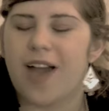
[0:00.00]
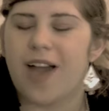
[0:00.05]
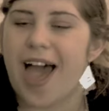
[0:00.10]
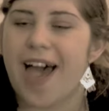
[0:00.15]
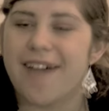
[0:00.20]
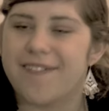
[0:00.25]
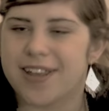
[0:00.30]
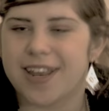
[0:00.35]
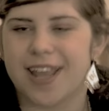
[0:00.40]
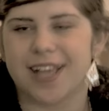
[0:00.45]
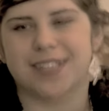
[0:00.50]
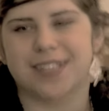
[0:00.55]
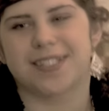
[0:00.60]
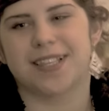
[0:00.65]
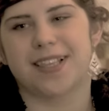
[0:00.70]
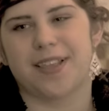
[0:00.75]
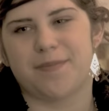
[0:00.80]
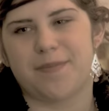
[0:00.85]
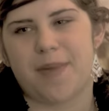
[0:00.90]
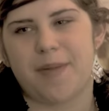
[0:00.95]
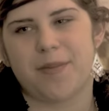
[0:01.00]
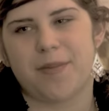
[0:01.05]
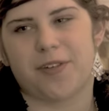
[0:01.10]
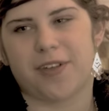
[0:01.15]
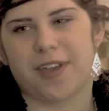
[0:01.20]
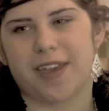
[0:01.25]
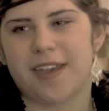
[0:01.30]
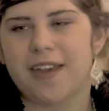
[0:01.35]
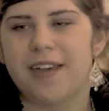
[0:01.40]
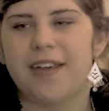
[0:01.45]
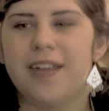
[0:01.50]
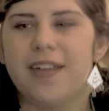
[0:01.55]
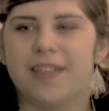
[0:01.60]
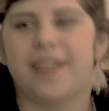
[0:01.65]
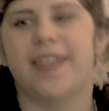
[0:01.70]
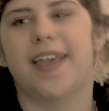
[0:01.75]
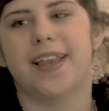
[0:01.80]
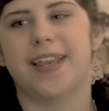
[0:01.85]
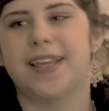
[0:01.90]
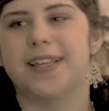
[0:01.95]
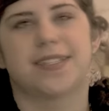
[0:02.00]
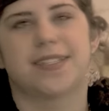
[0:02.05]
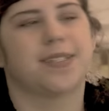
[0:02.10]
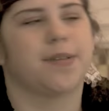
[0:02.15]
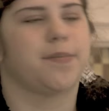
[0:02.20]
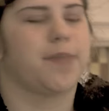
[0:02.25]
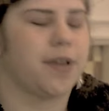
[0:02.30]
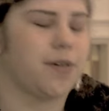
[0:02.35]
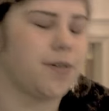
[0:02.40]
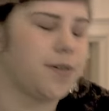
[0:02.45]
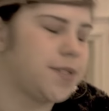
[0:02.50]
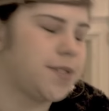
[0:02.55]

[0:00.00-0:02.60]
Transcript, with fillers: You have an excellent memory. They need somebody who